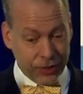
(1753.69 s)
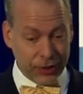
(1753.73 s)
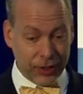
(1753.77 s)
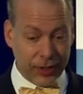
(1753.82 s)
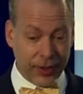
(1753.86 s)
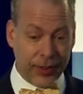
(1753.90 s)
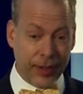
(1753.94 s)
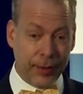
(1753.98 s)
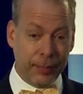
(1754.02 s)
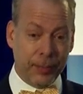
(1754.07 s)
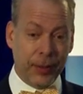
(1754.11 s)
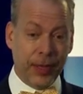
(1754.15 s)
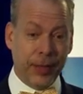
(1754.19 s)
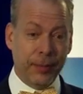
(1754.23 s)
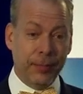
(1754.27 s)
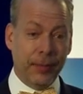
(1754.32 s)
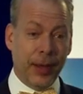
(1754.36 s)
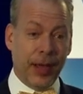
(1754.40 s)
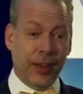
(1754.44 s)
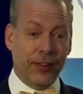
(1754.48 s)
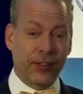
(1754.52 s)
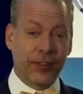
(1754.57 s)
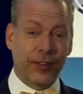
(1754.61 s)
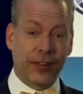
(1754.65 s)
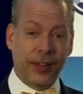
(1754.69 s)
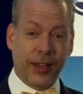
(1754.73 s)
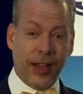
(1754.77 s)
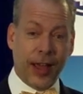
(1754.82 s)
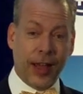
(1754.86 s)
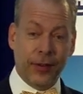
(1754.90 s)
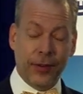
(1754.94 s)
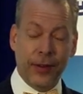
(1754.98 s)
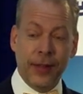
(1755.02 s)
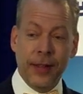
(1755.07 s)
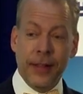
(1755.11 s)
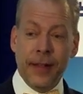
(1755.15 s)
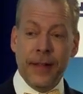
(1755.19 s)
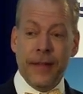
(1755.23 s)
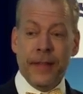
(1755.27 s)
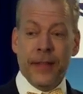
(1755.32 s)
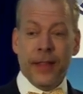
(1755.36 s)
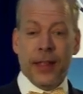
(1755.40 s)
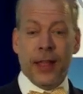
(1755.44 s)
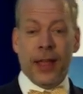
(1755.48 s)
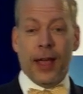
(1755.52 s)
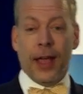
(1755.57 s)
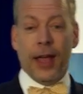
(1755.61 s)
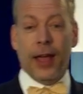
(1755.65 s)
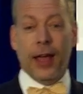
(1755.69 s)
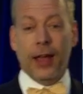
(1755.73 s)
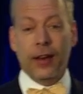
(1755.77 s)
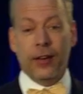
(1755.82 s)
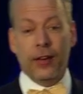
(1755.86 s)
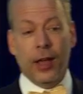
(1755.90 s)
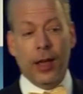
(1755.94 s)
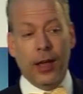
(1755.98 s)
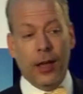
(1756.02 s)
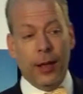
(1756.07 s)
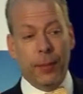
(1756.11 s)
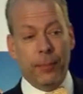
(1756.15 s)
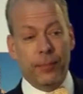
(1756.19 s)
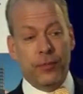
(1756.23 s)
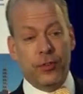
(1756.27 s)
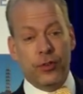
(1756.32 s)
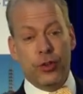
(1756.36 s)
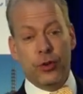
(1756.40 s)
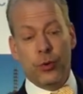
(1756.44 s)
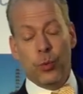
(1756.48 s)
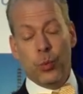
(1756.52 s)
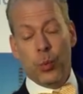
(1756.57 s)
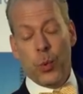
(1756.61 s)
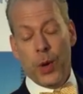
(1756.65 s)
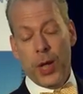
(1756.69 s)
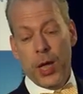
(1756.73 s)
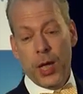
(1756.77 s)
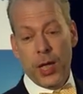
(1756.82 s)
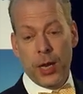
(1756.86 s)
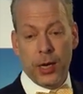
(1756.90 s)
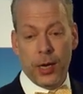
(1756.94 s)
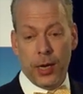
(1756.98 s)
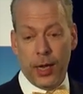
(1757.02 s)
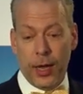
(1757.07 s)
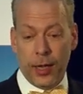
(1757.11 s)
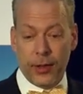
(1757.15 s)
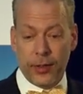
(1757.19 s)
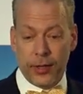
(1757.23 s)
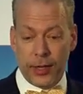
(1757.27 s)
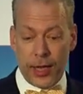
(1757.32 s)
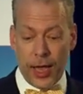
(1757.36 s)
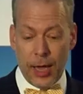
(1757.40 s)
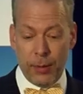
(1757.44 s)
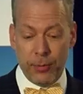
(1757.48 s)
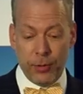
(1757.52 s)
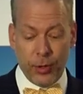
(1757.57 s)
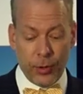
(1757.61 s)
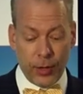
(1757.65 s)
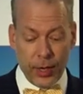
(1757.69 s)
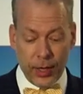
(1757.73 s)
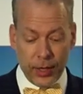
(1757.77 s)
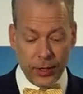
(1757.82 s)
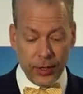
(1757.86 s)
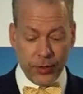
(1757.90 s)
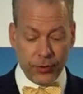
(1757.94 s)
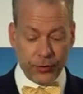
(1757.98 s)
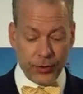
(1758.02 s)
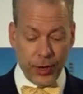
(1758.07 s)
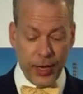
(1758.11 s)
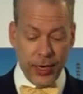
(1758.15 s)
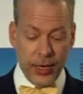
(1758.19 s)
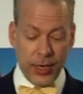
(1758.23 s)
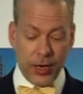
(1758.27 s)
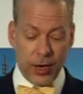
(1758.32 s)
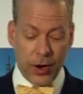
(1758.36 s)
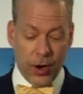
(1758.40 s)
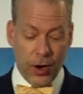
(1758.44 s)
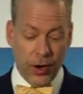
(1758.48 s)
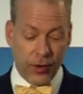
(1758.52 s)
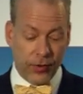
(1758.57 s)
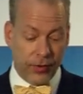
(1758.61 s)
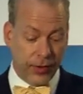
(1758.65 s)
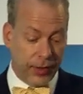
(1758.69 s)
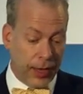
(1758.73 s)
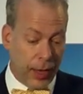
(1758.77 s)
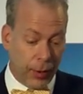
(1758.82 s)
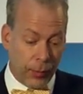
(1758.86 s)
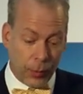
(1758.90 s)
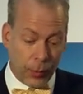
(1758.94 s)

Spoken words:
You know, they played Magic the Gathering, and to win at the game, you get little trading cards, and that